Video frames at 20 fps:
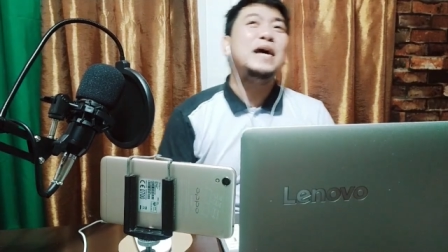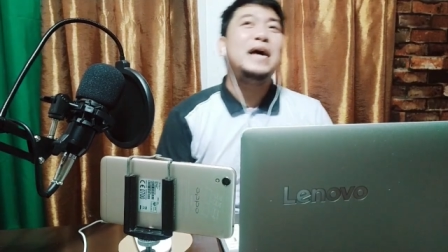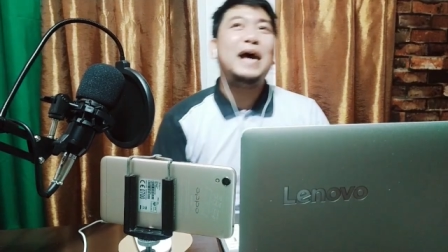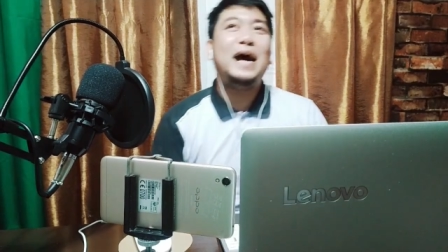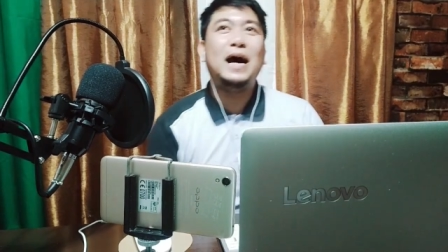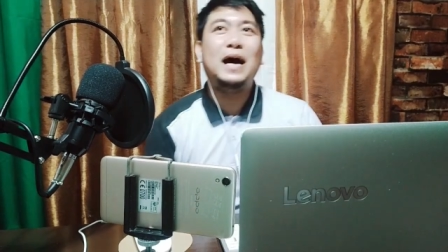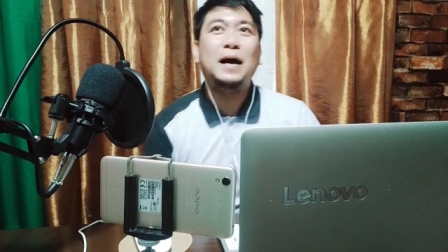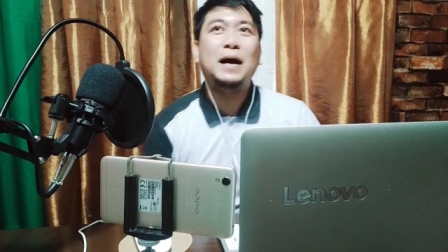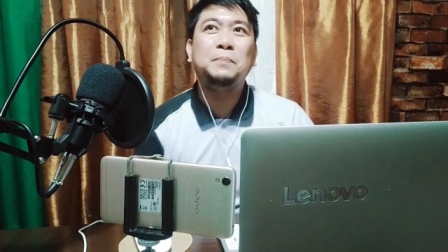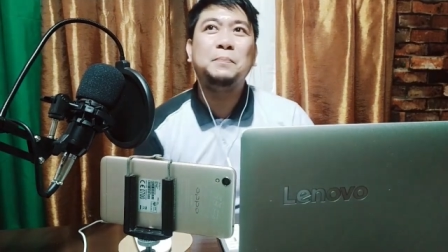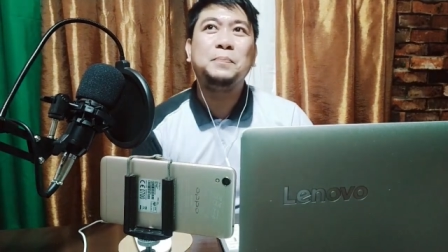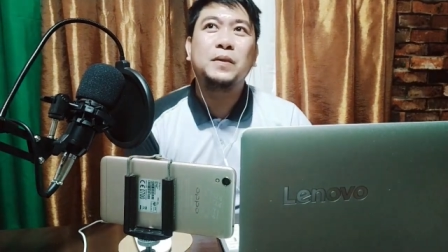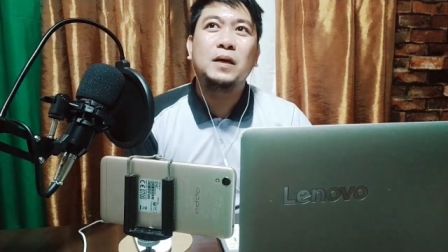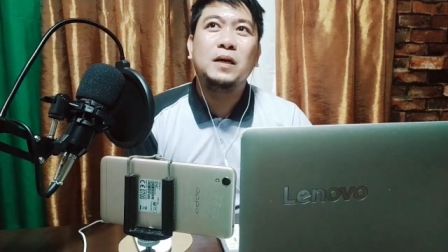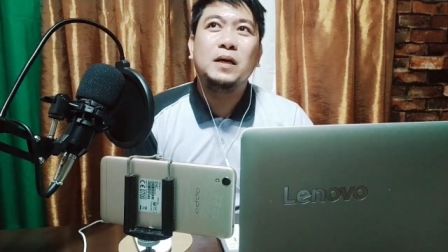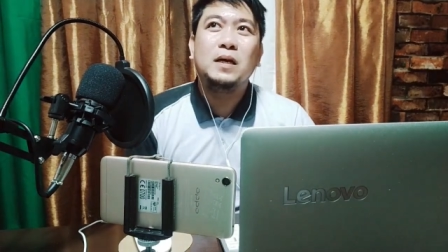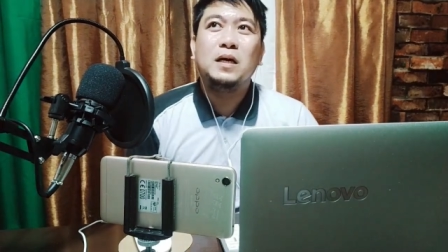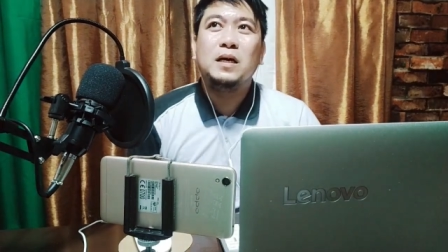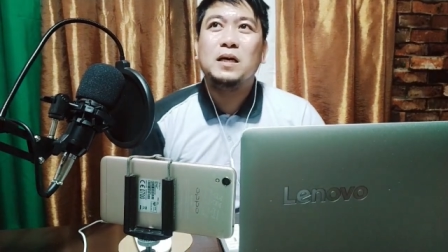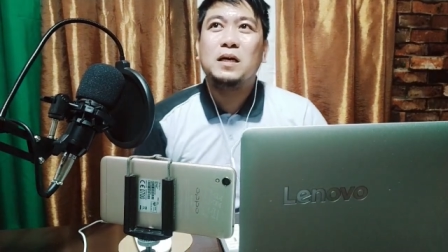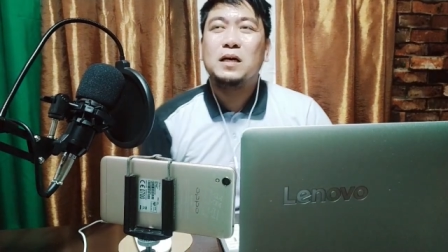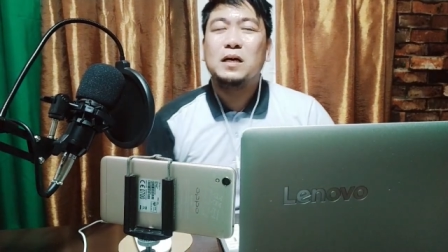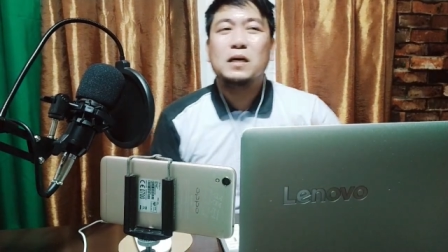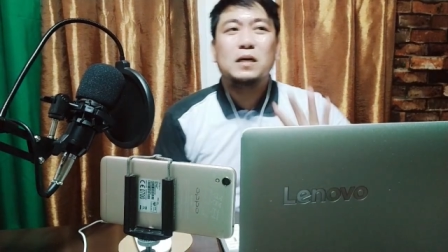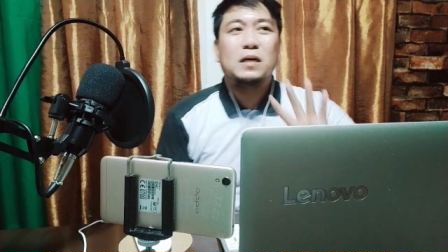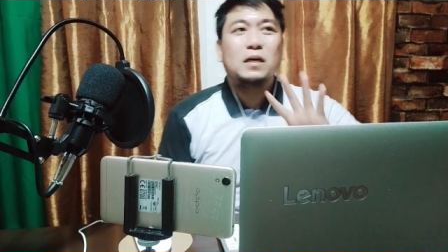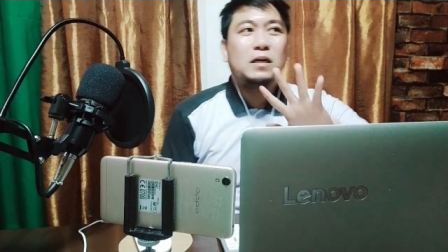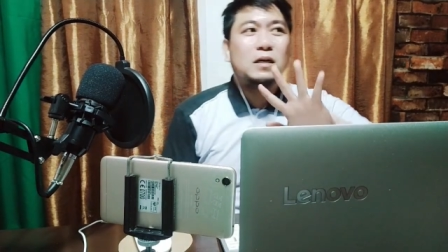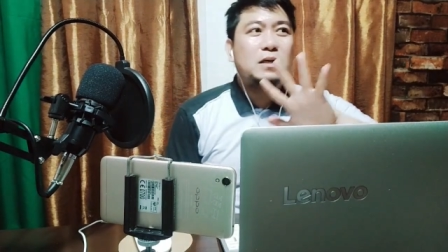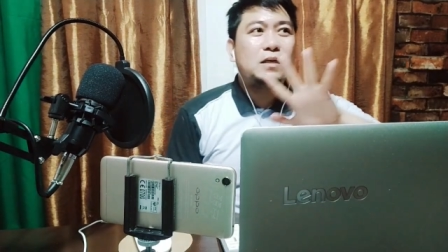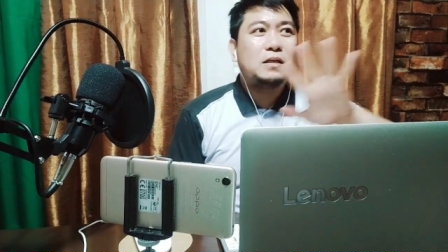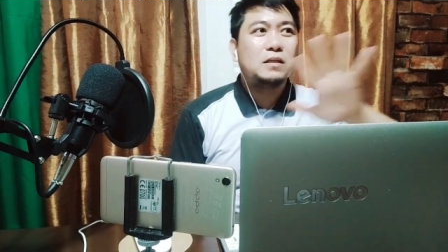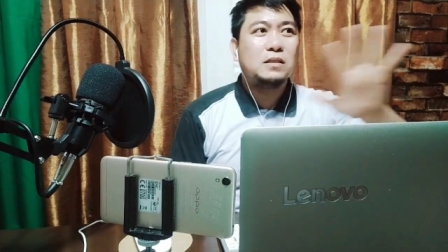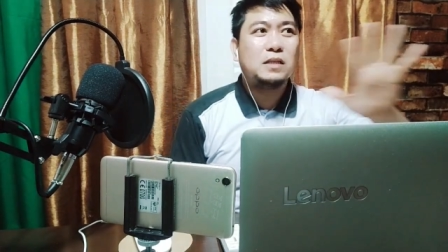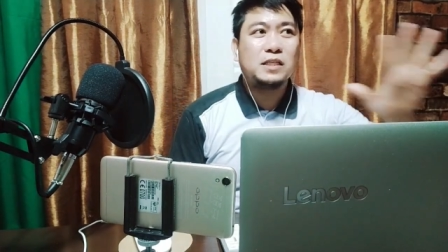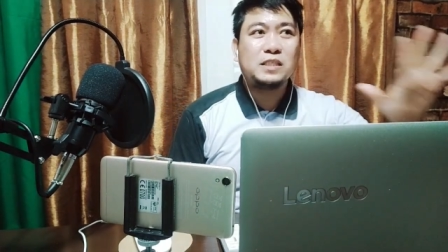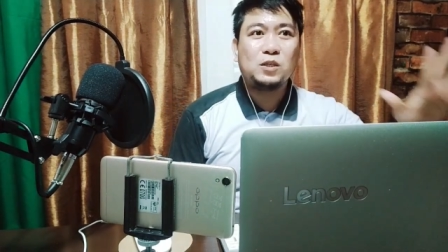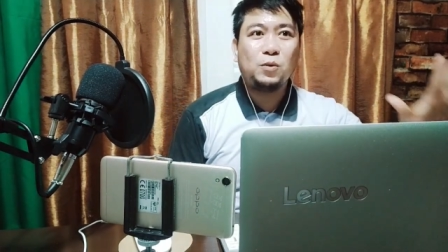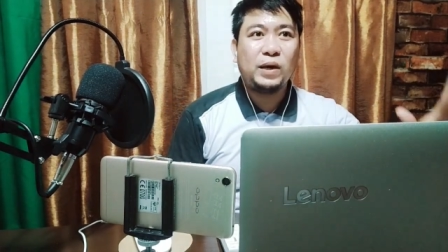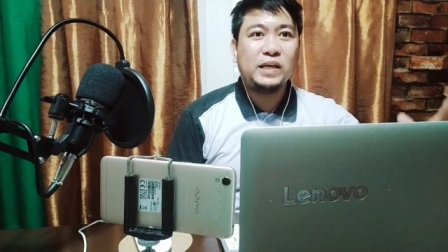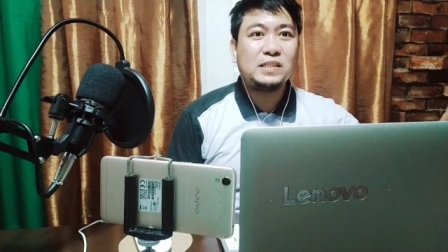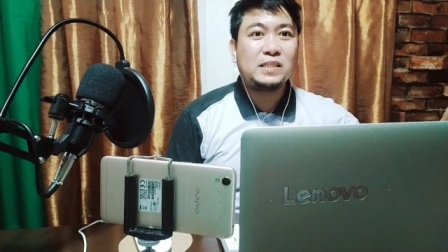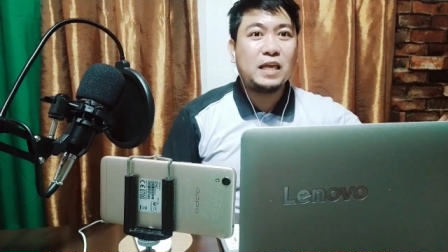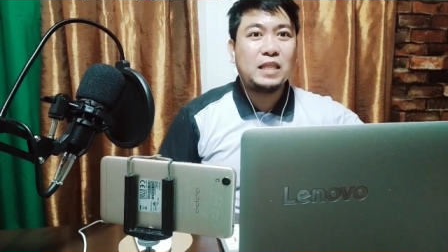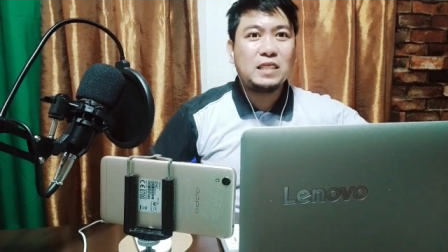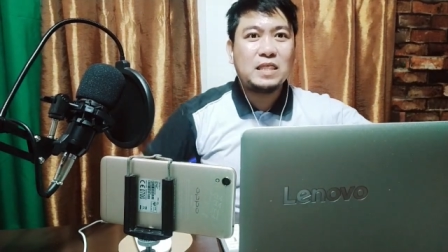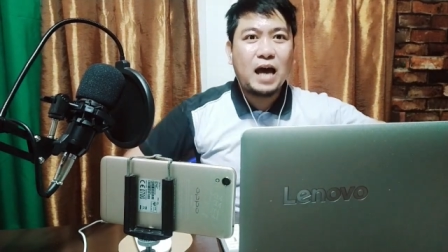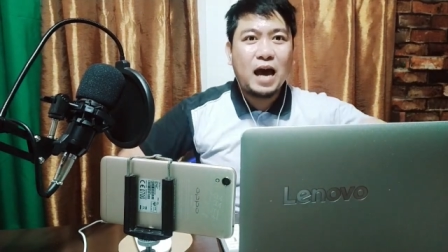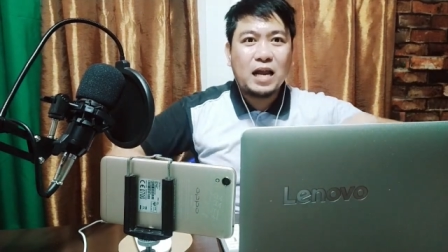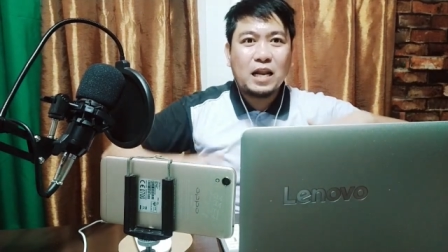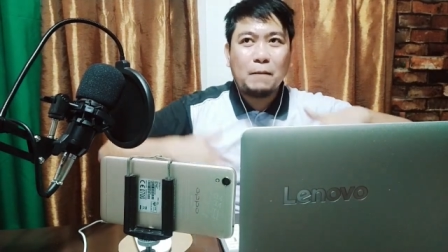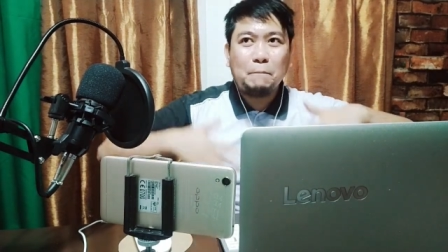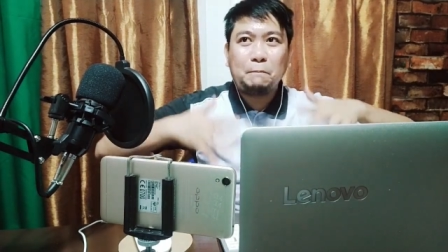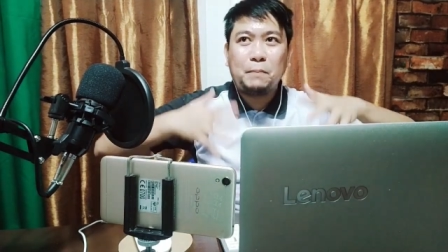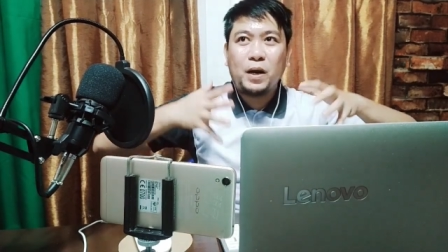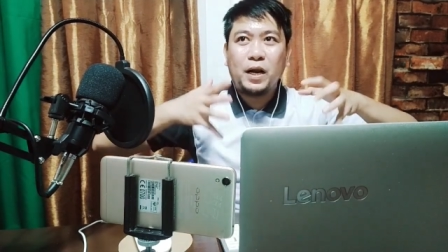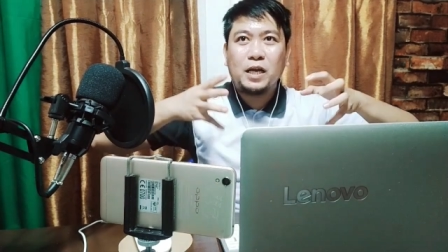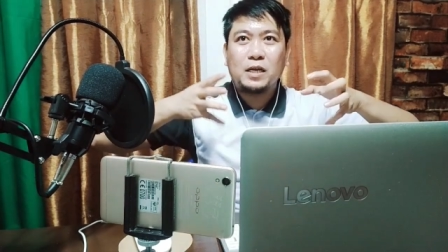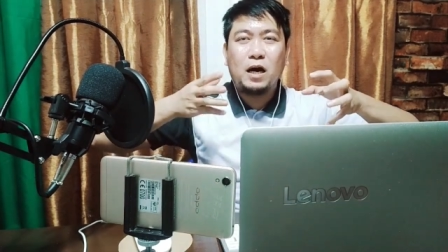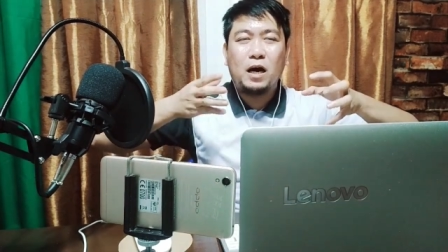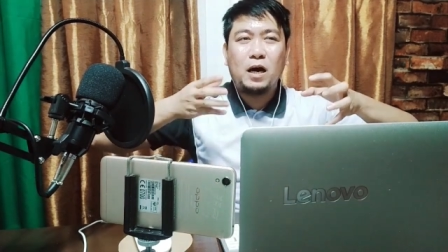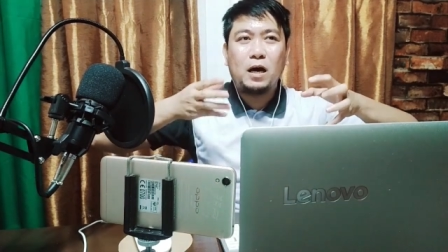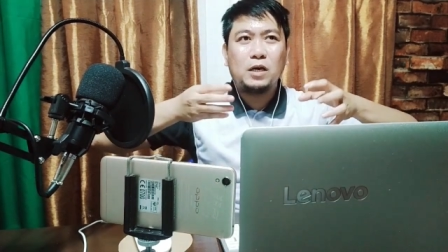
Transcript: That's why Sandara Park,